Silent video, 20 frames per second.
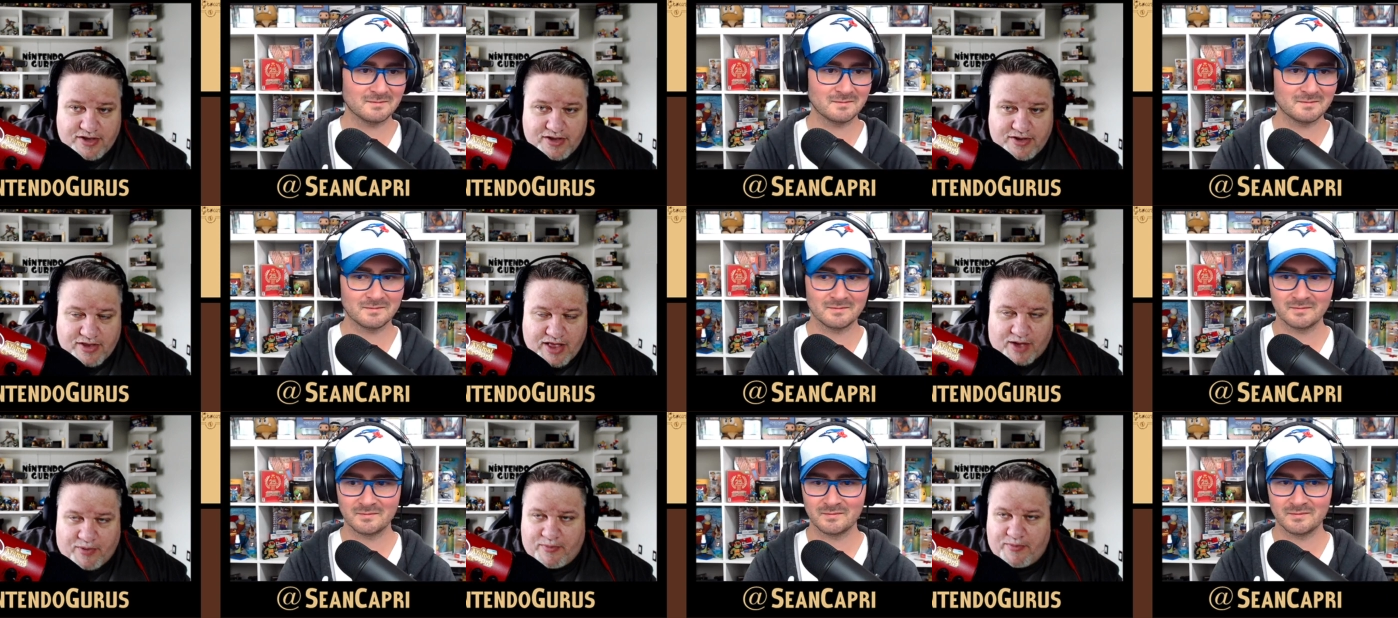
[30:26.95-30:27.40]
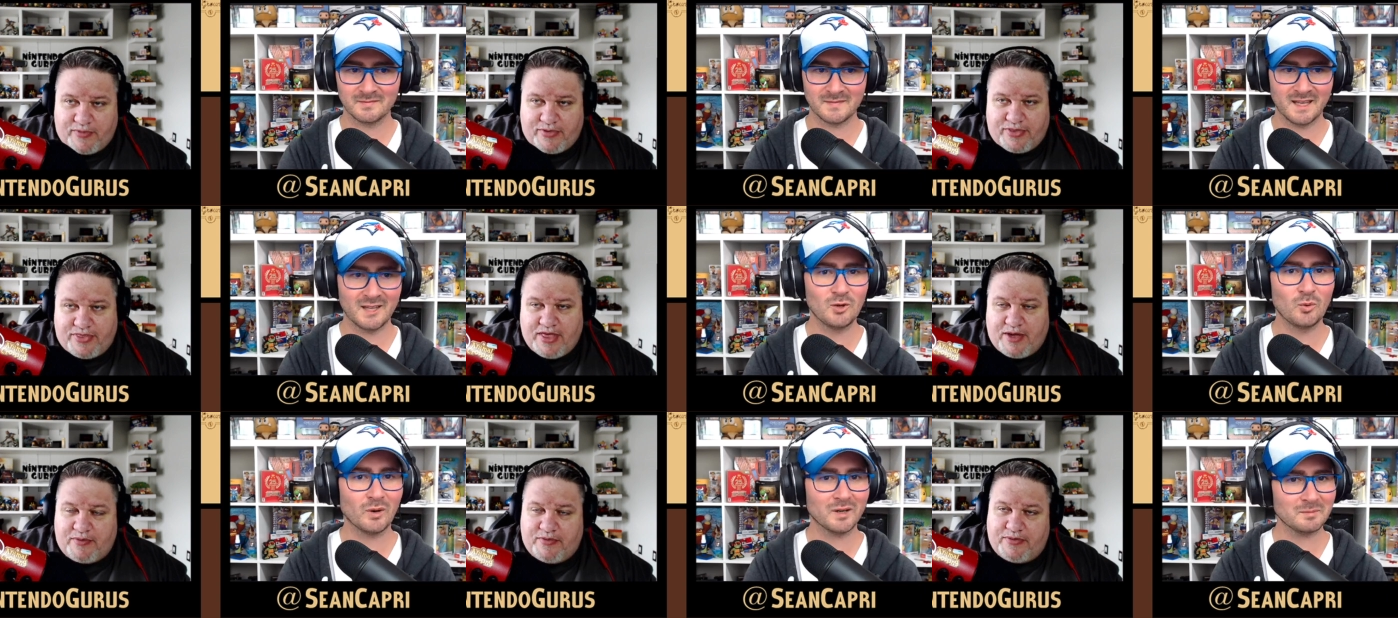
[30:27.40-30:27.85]
Speaker 1: No.
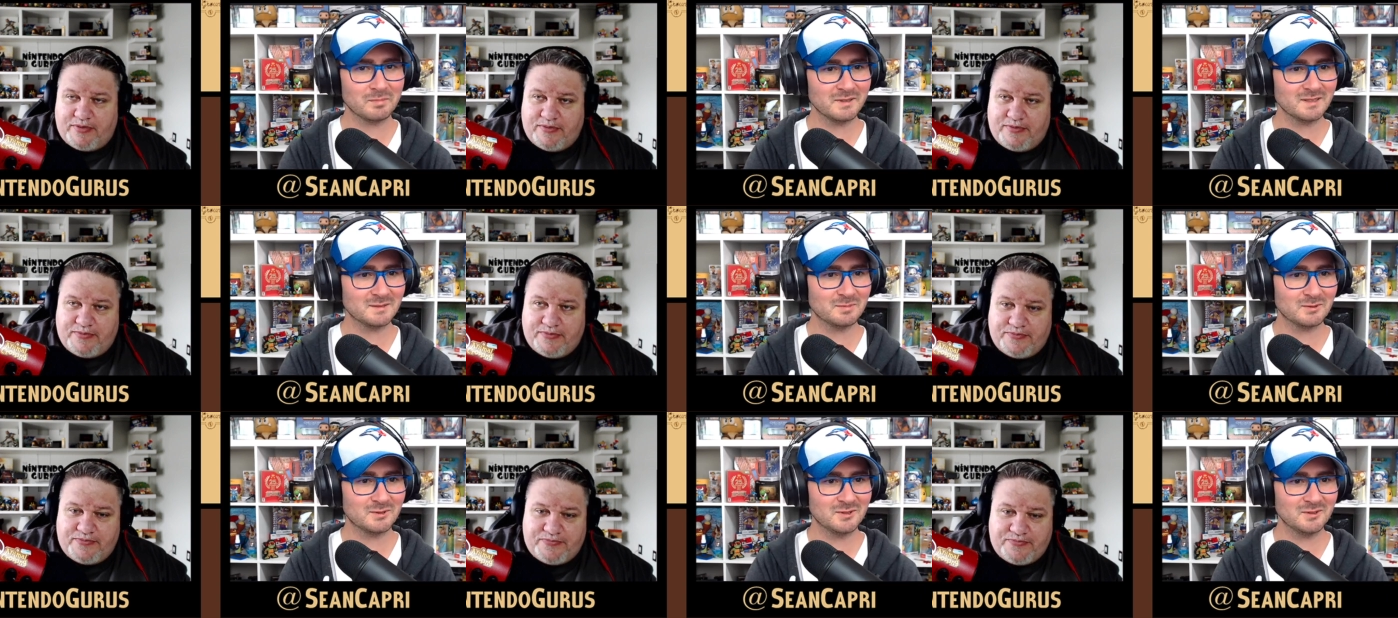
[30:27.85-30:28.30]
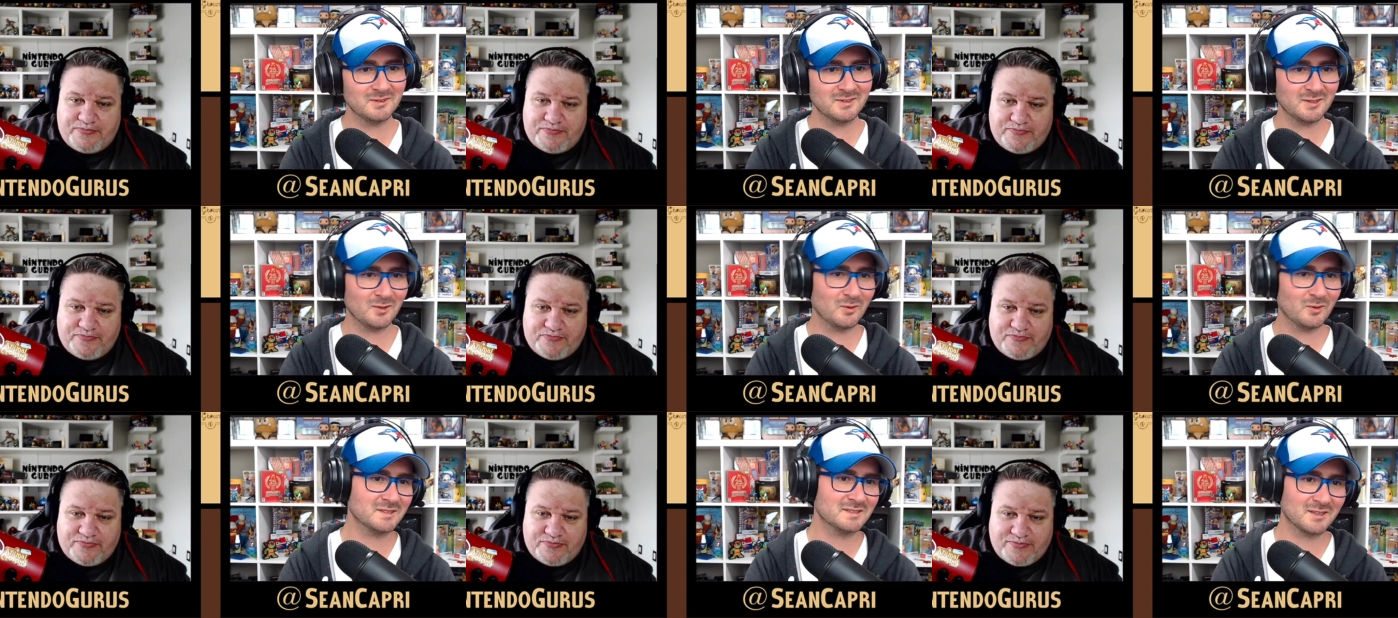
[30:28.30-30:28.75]
Hey, you want to play Splatoon?
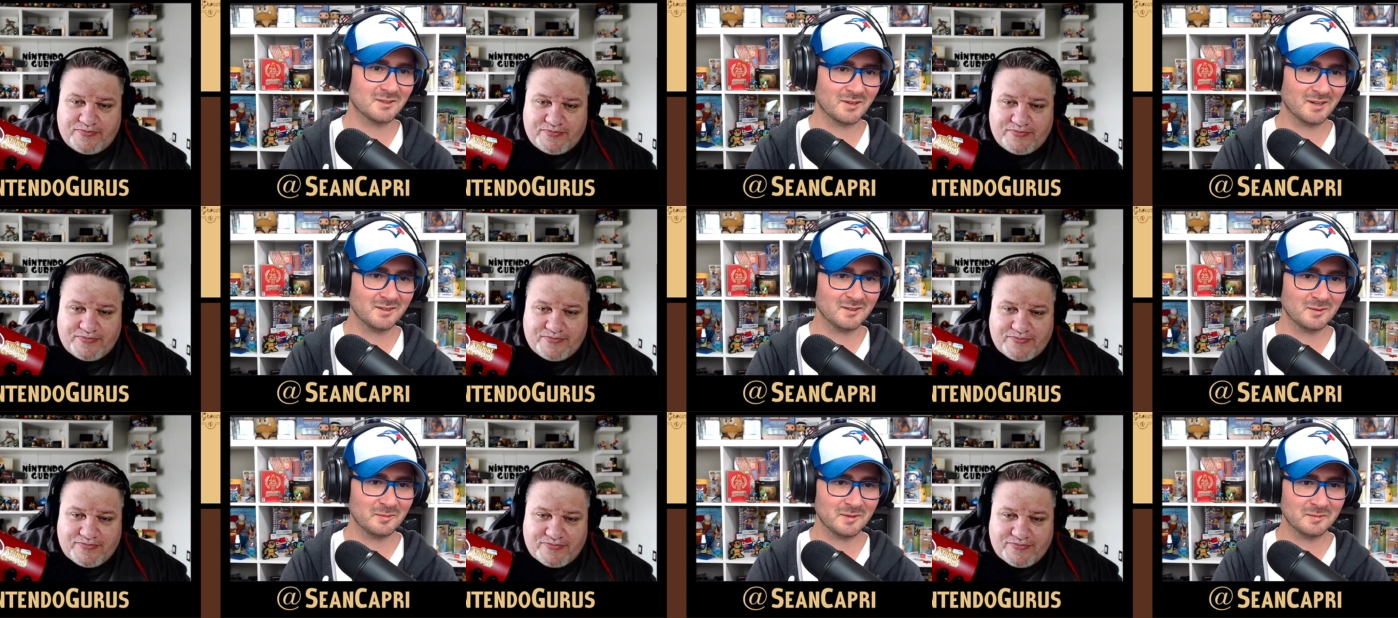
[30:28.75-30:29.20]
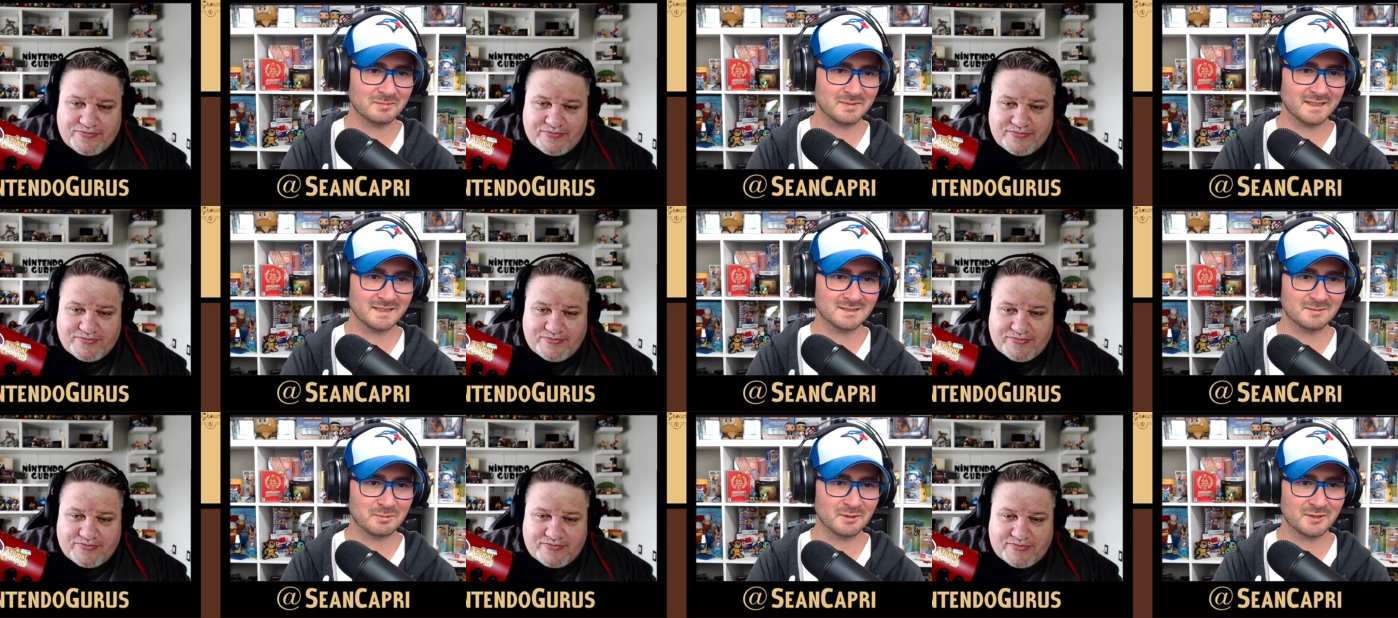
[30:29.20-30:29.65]
Do you want to stick around a little bit?
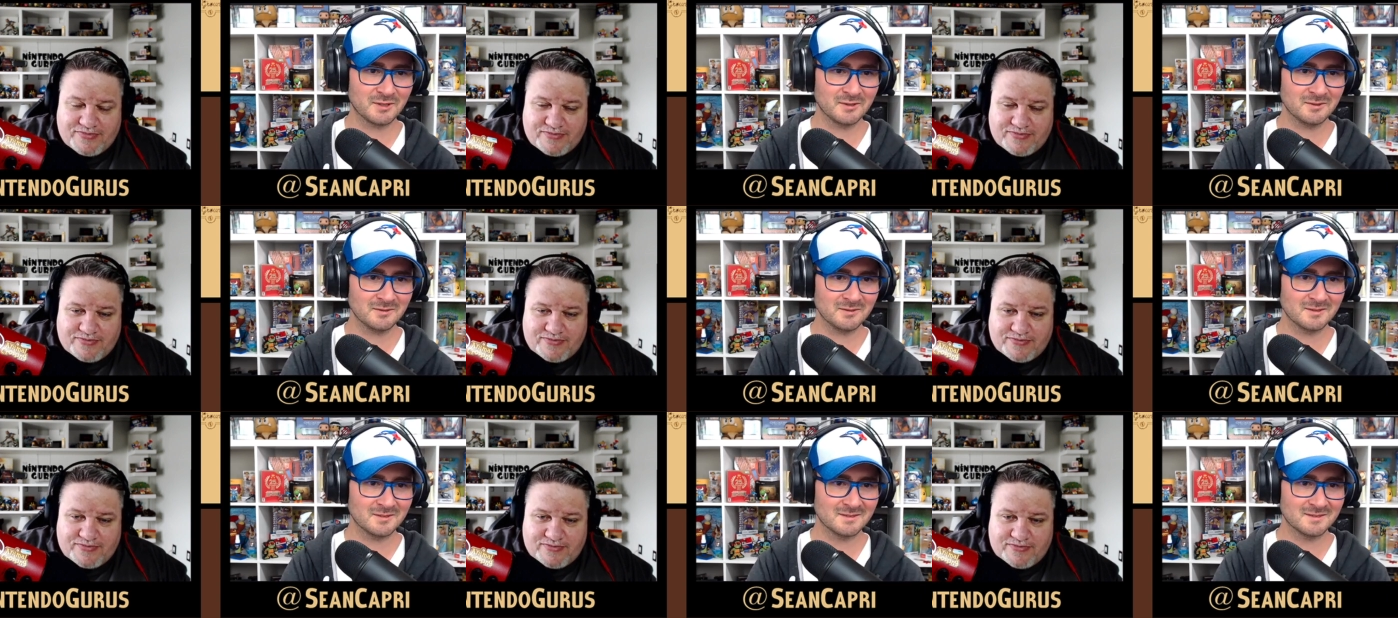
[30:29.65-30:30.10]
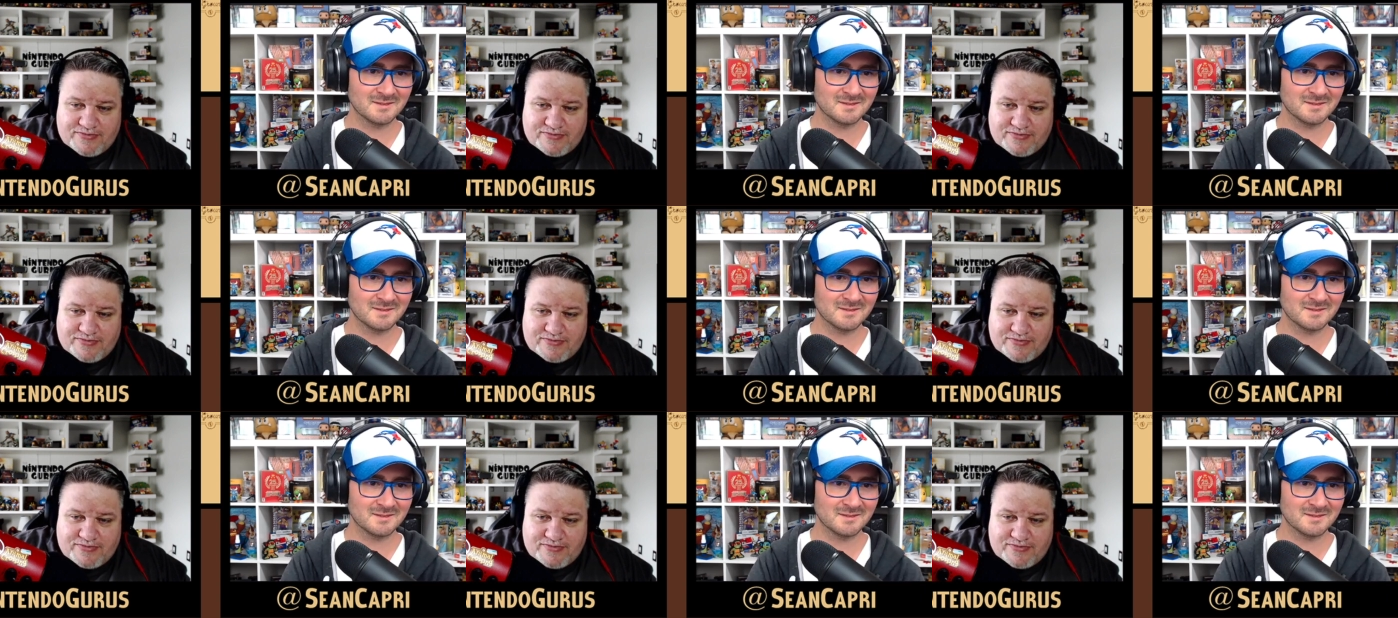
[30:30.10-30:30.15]
Play Splatoon?